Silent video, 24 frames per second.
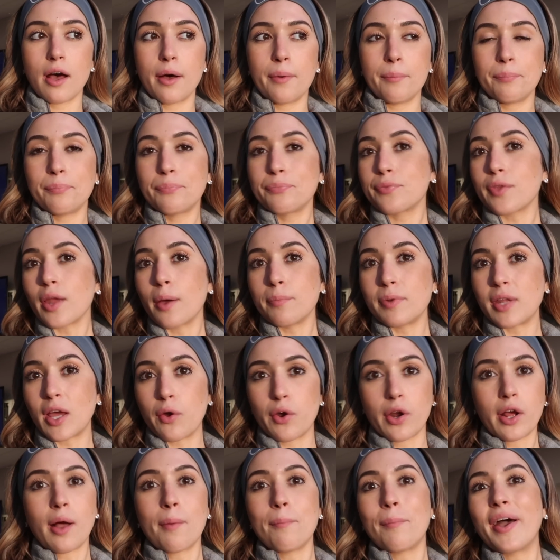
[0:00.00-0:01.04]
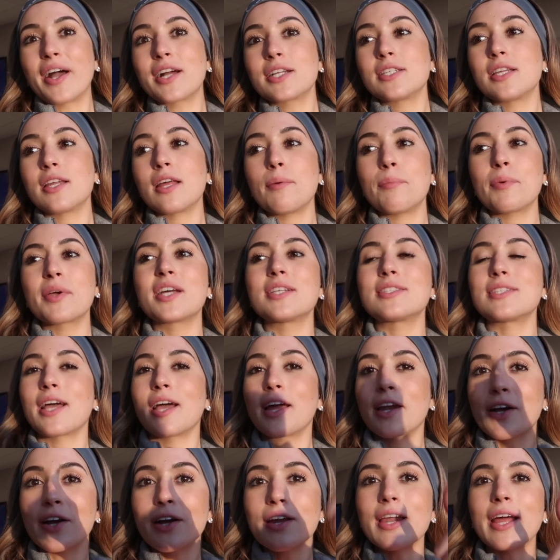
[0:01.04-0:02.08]
um, I'm down to come back tonight because I
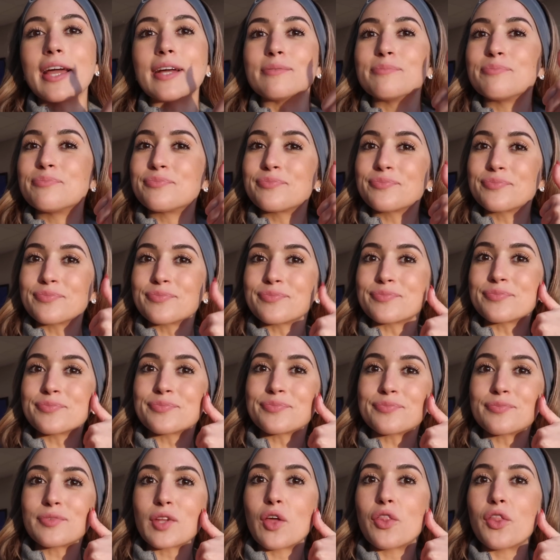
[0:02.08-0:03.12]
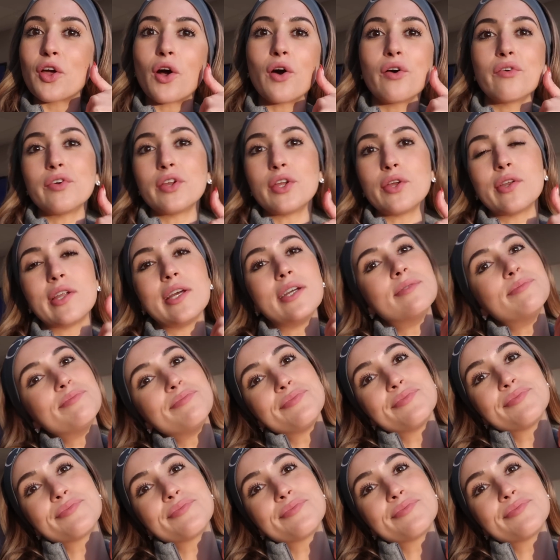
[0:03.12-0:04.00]
had a good night on the COVID unit.